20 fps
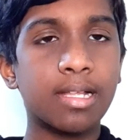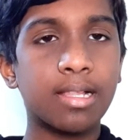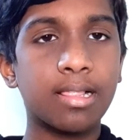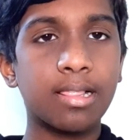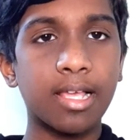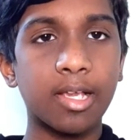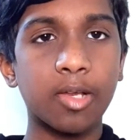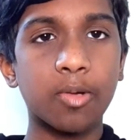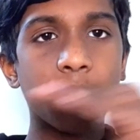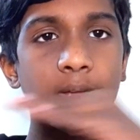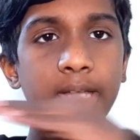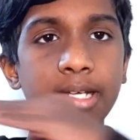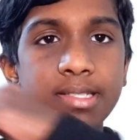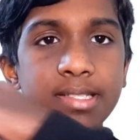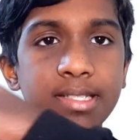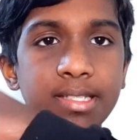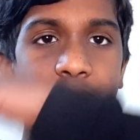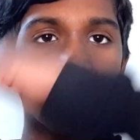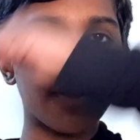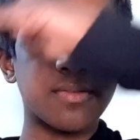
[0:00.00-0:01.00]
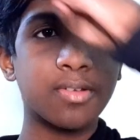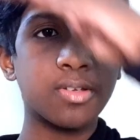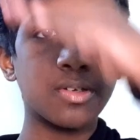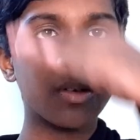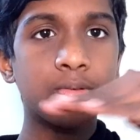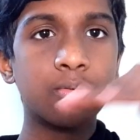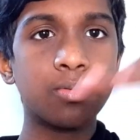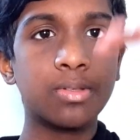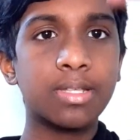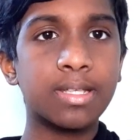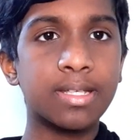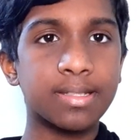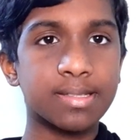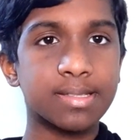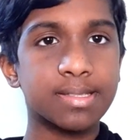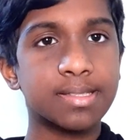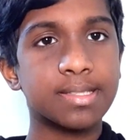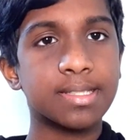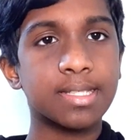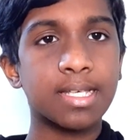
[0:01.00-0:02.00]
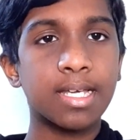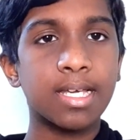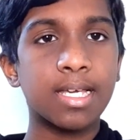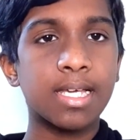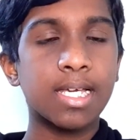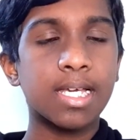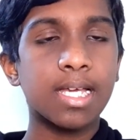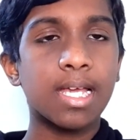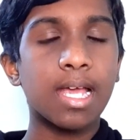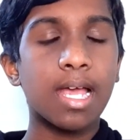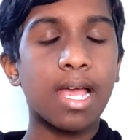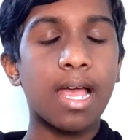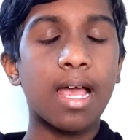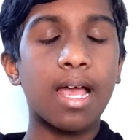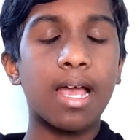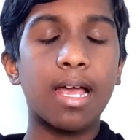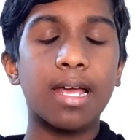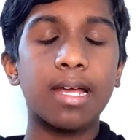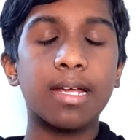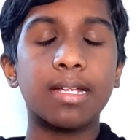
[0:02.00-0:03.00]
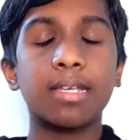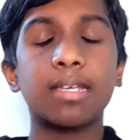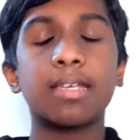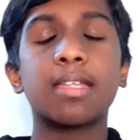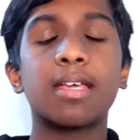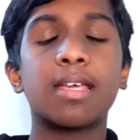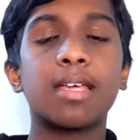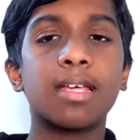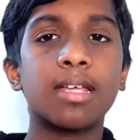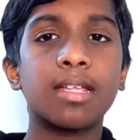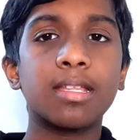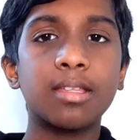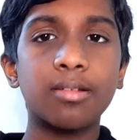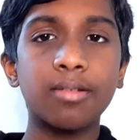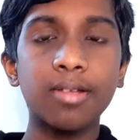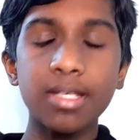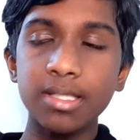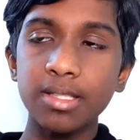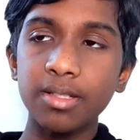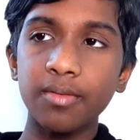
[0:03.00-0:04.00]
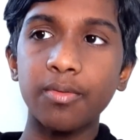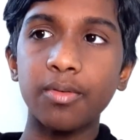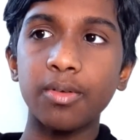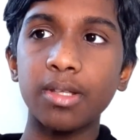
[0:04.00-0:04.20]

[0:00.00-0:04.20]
Like, why does it have to do this? And the reason for